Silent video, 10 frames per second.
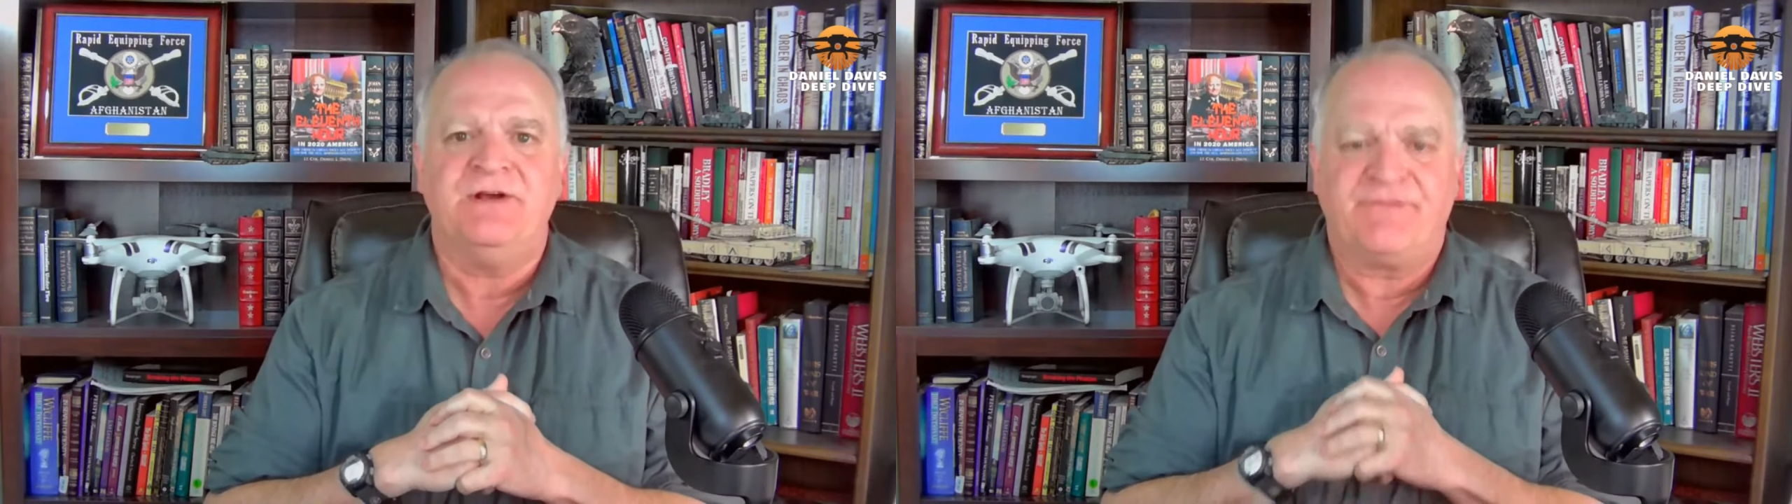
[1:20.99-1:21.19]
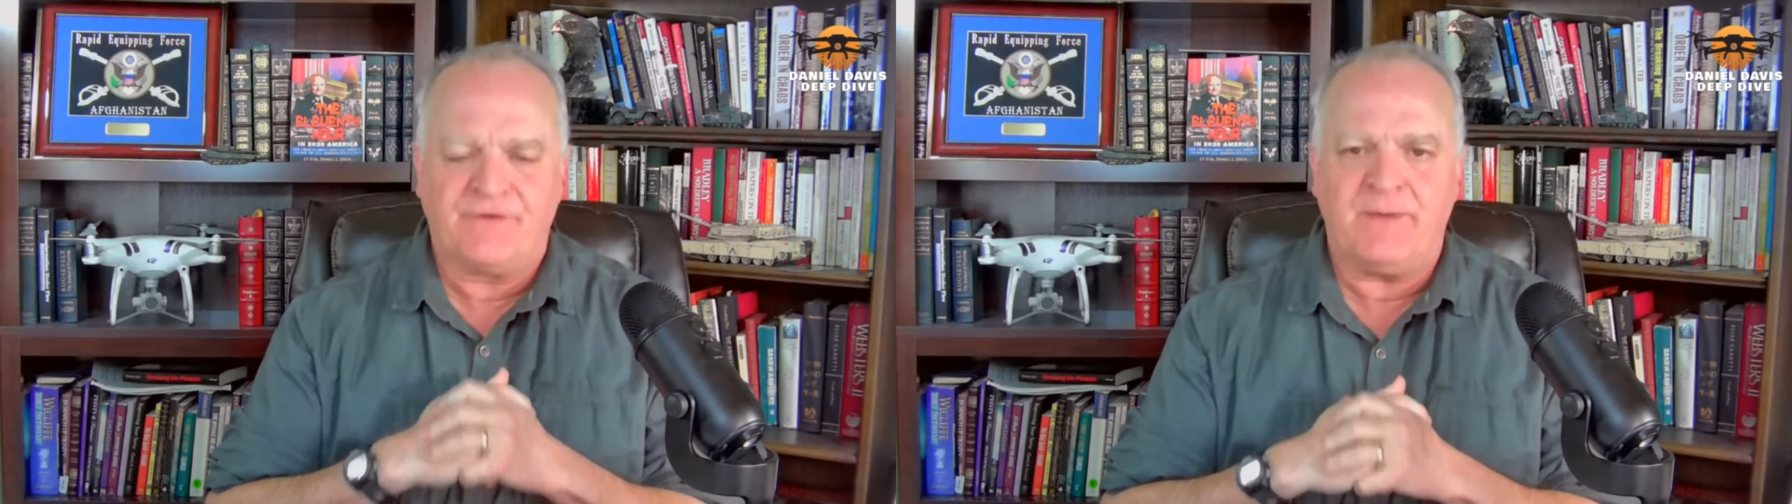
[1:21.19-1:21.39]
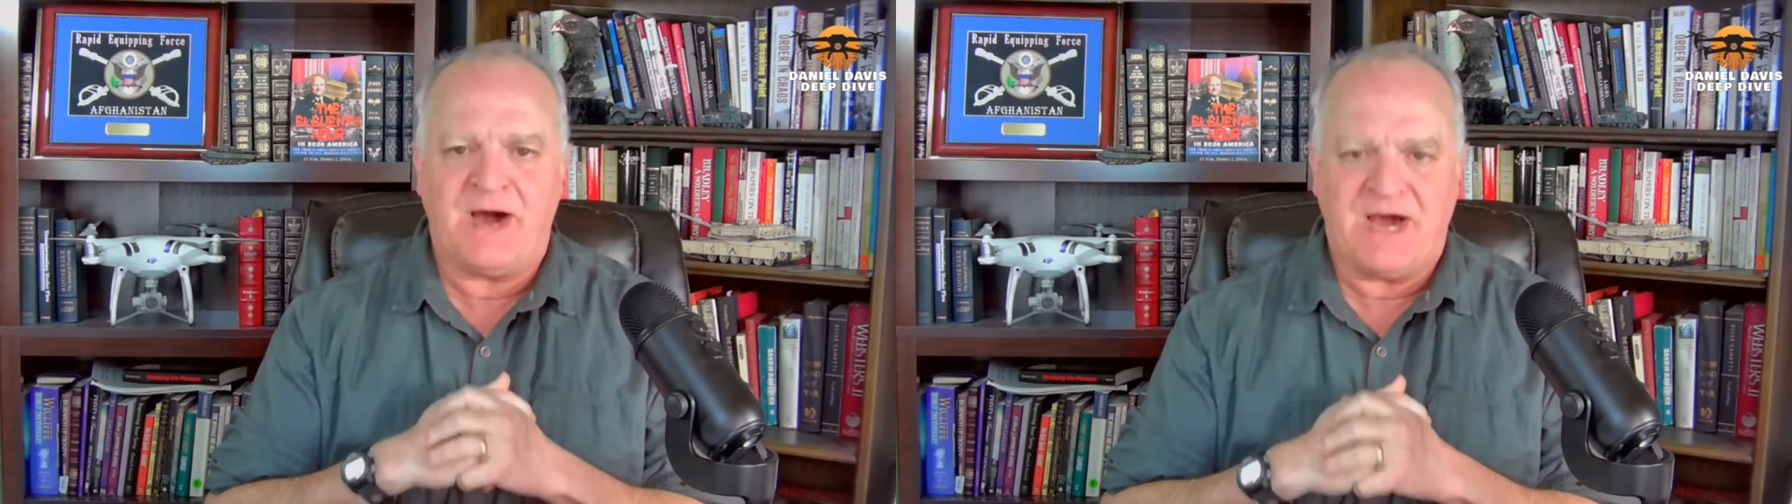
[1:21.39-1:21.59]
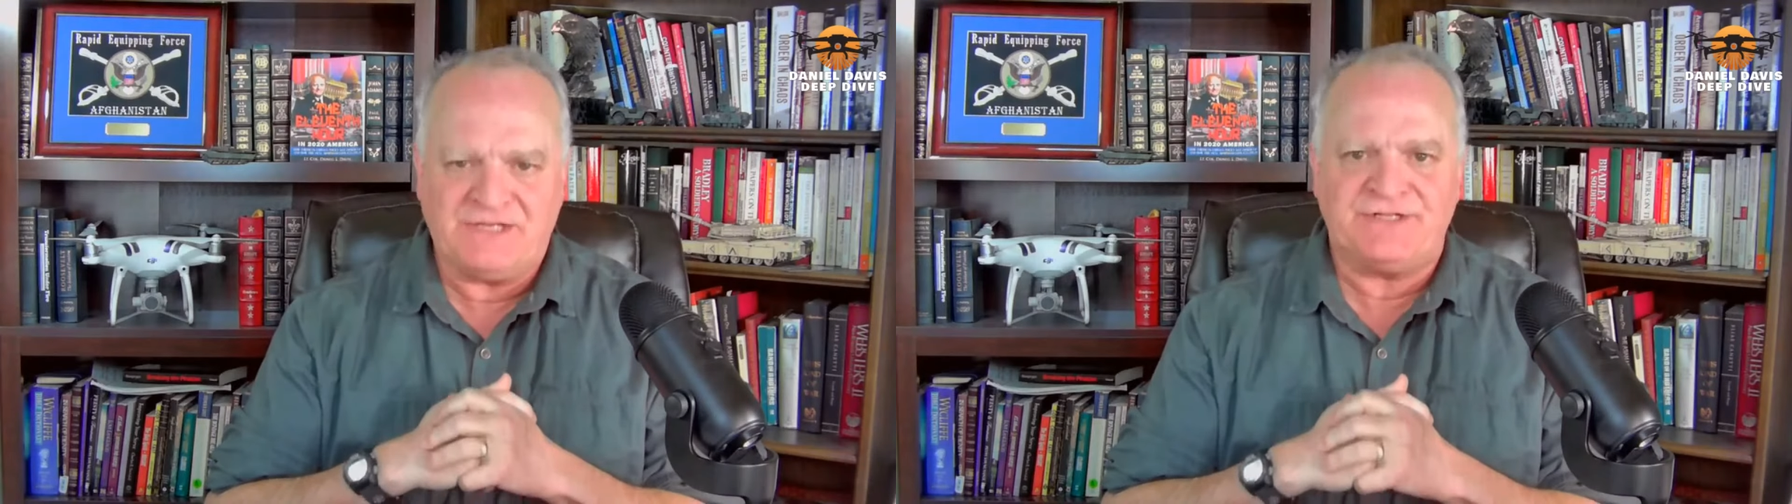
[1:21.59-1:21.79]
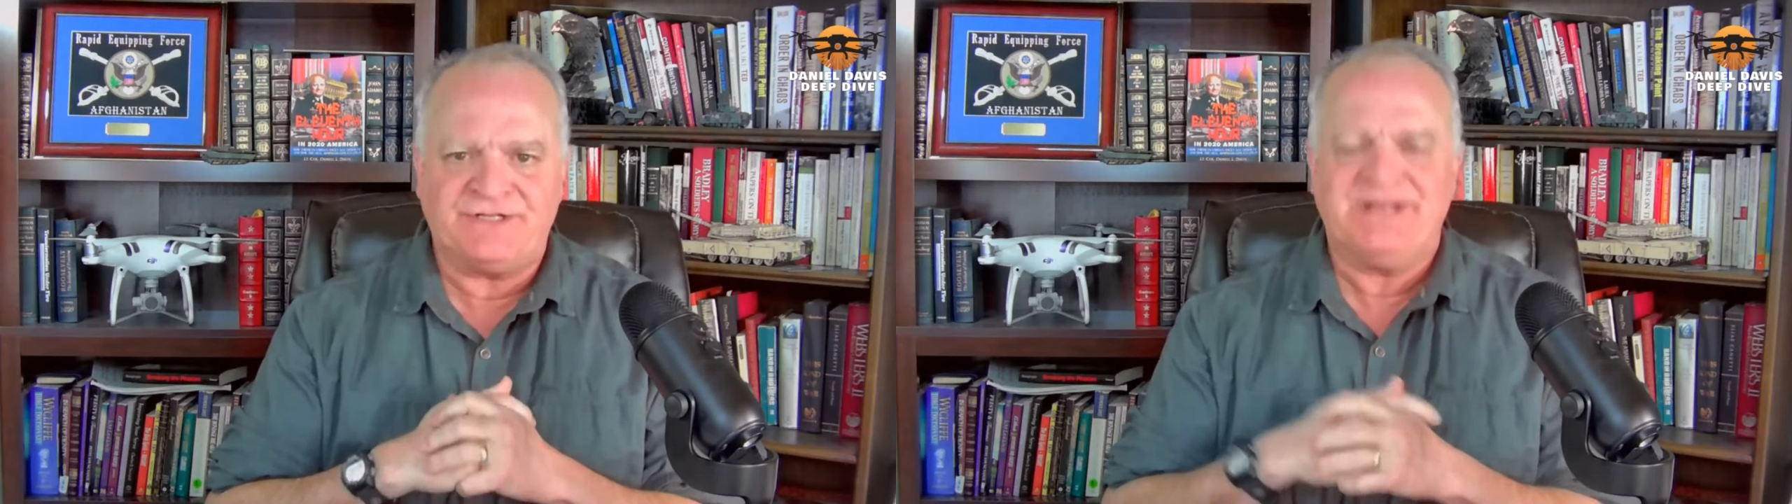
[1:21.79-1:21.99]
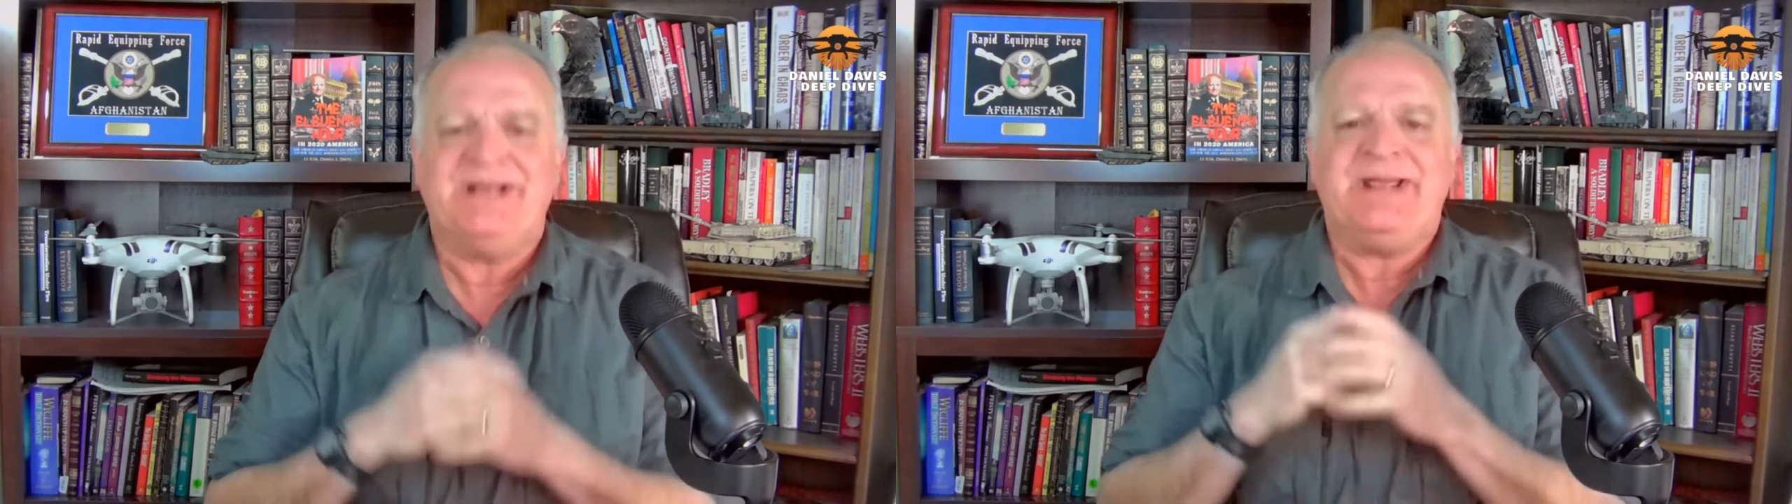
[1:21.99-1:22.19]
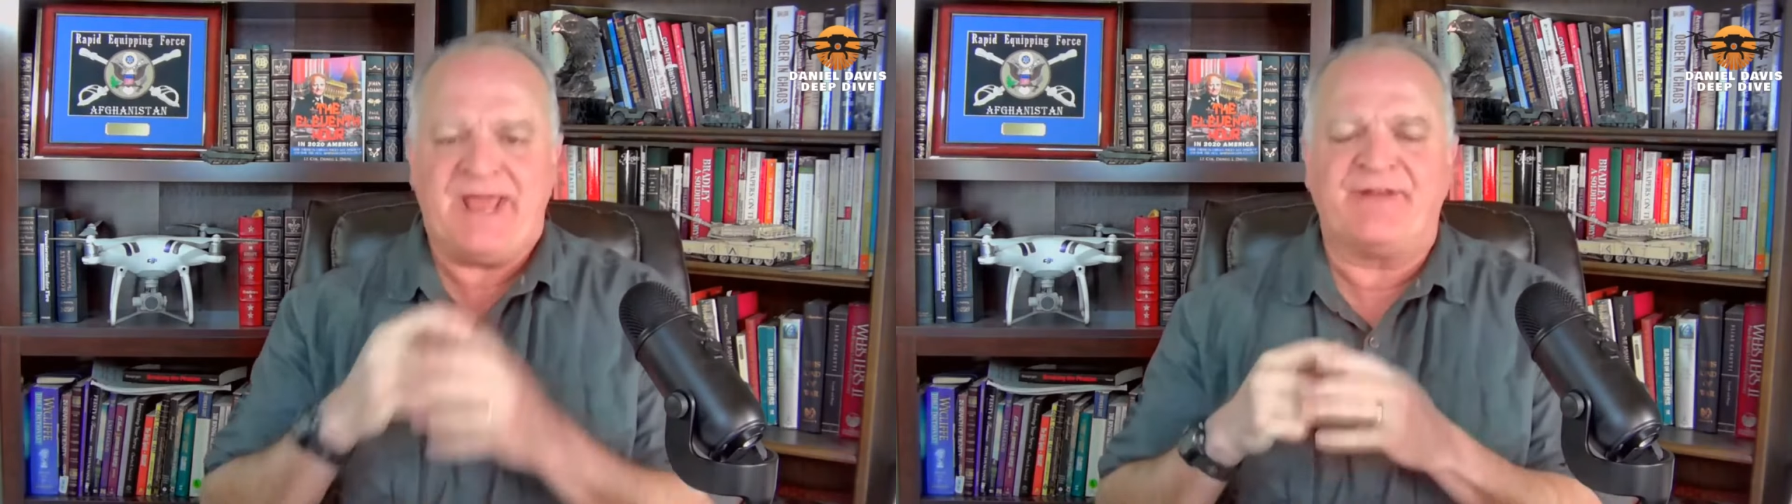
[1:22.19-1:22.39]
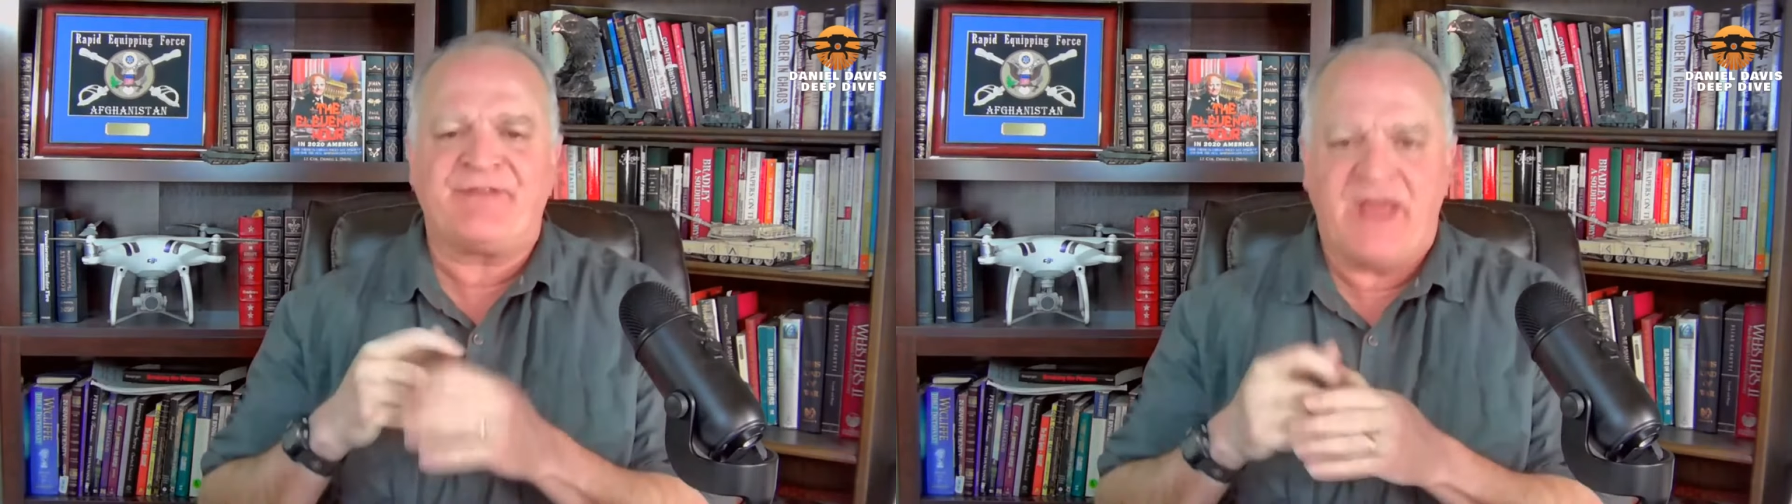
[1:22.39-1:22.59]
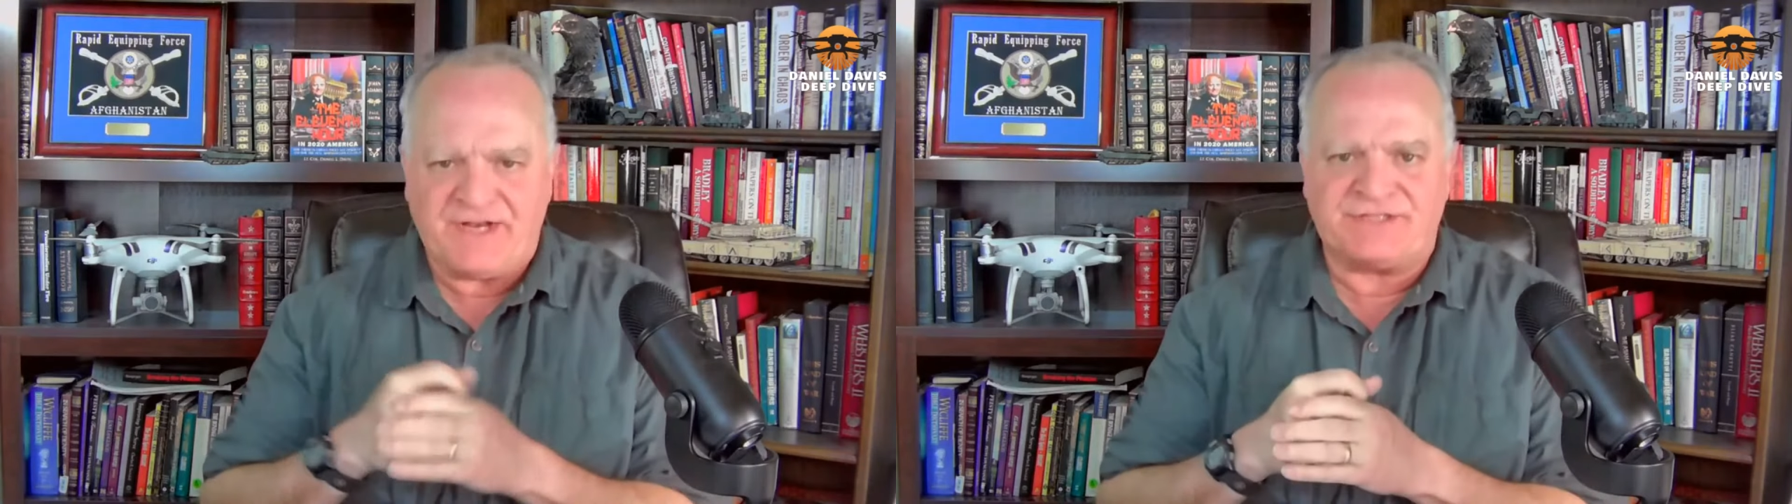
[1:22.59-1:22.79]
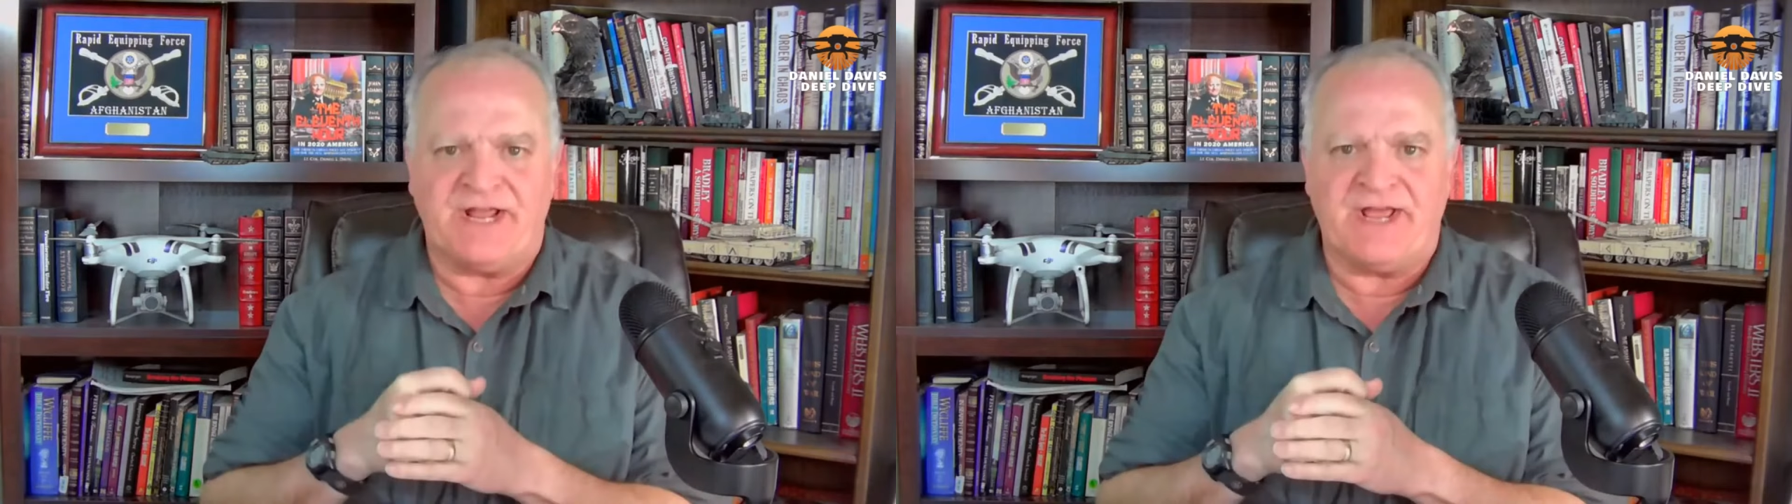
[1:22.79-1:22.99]
from ISIS in
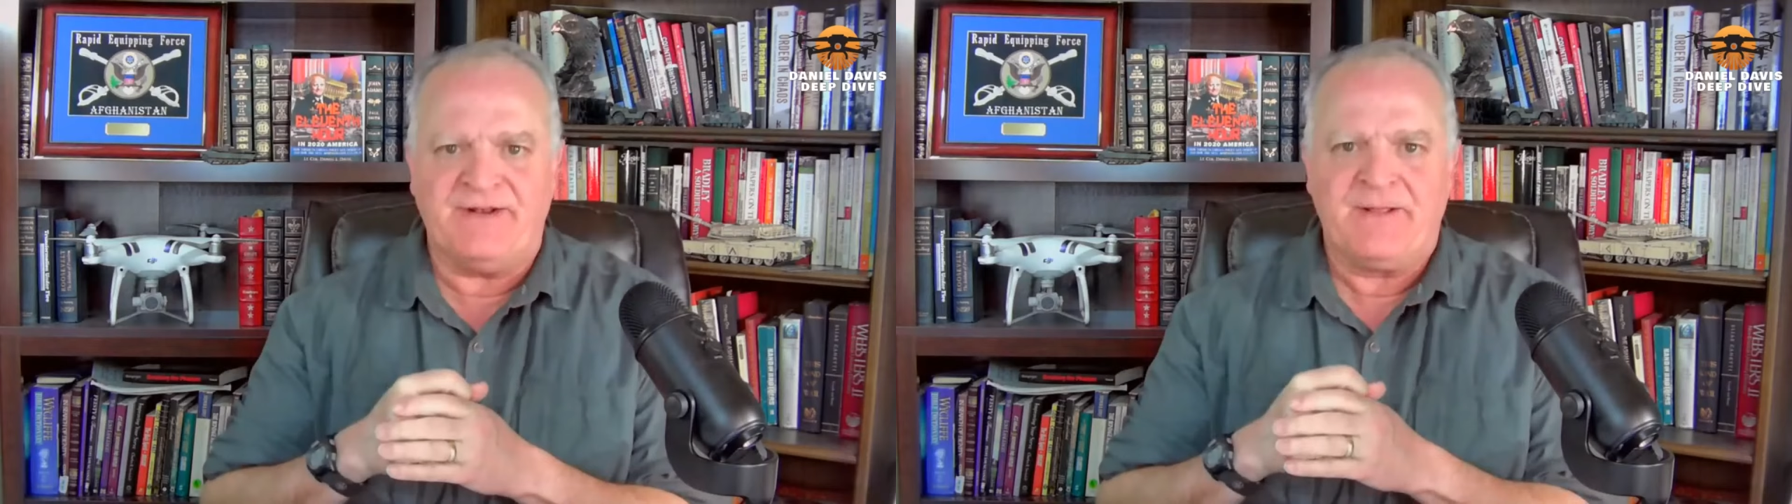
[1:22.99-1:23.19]
Afghanistan.